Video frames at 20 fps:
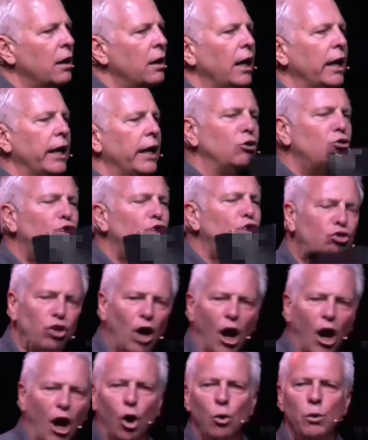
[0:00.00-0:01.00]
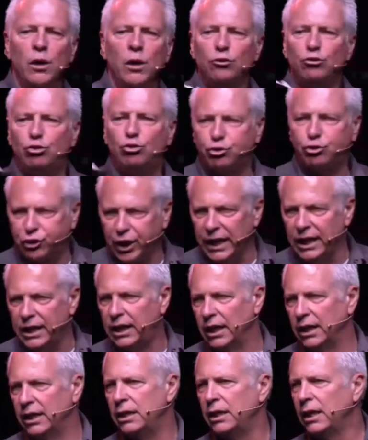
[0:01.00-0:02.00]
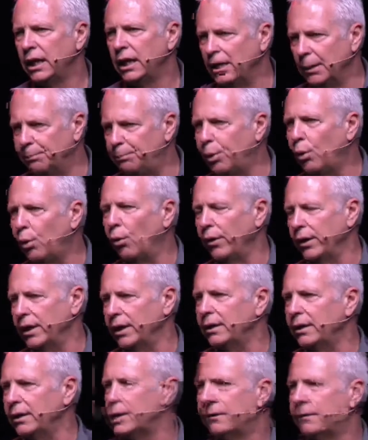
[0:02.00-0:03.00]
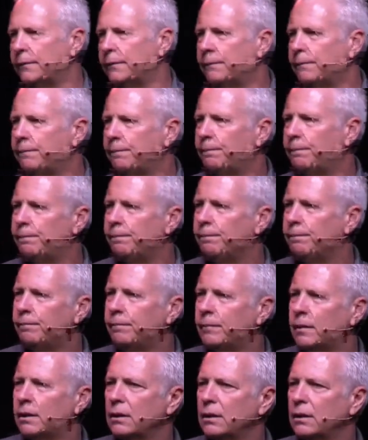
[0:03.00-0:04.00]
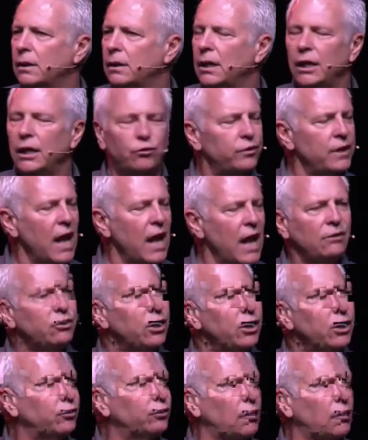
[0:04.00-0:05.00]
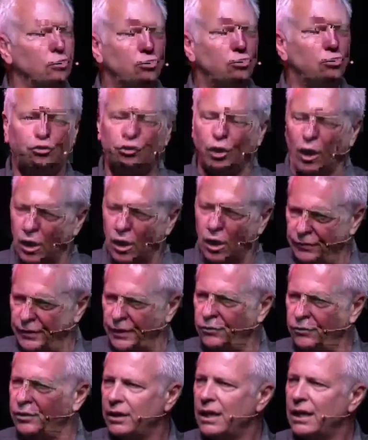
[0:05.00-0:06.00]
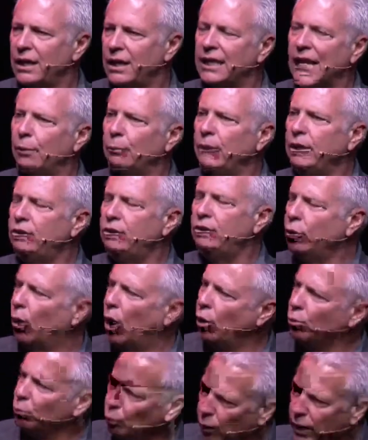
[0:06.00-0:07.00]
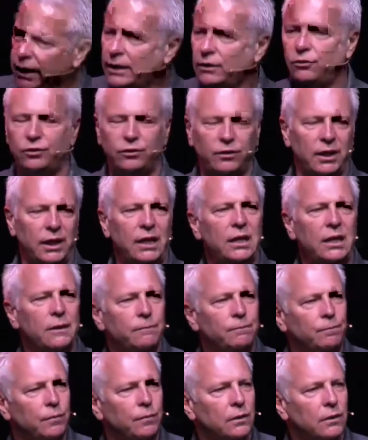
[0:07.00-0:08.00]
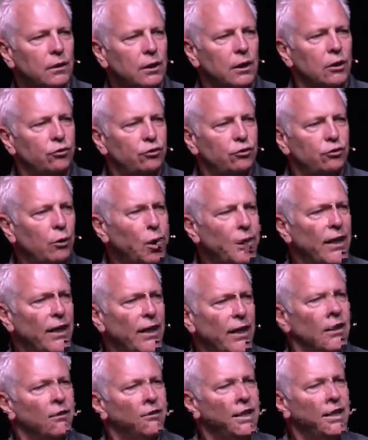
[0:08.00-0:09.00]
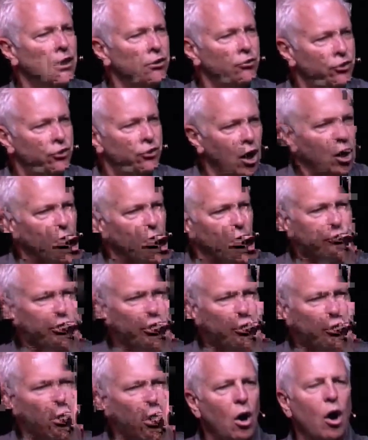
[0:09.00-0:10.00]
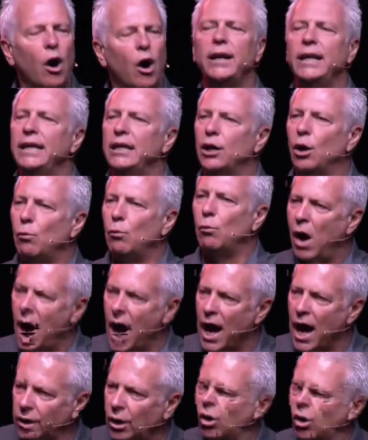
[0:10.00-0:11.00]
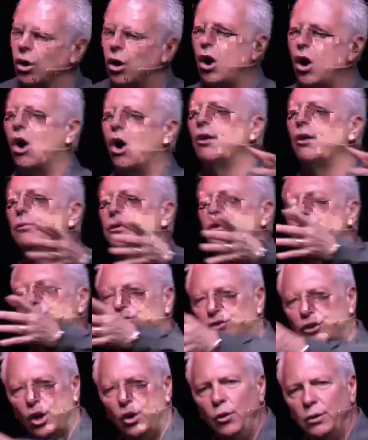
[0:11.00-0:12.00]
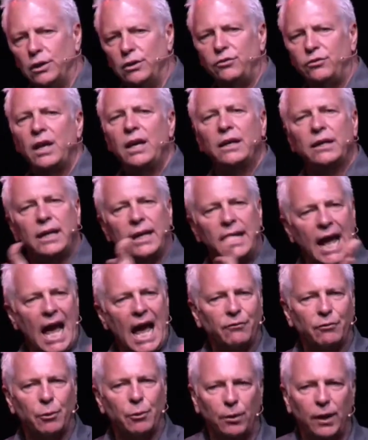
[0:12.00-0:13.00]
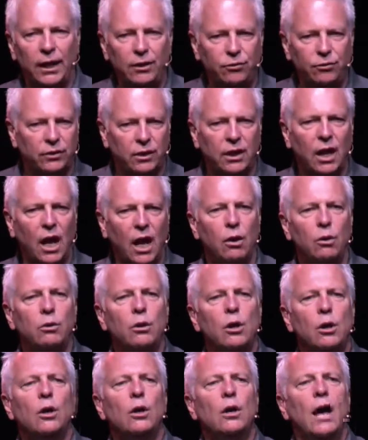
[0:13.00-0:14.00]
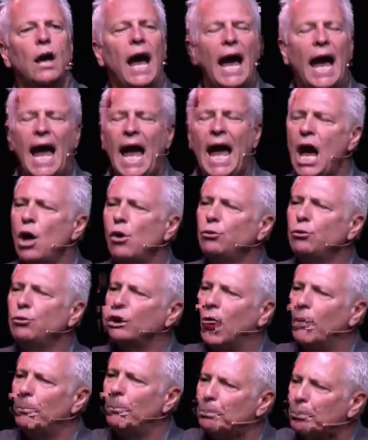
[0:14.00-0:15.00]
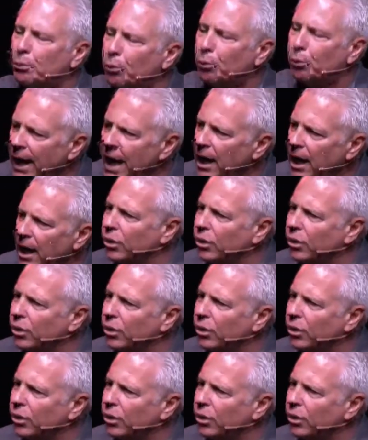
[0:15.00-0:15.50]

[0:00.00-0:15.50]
is so stinking important. It's not just a service that we do on Wednesday so that the adults who aren't in Awana or aren't with students can have a place to go. House of Prayer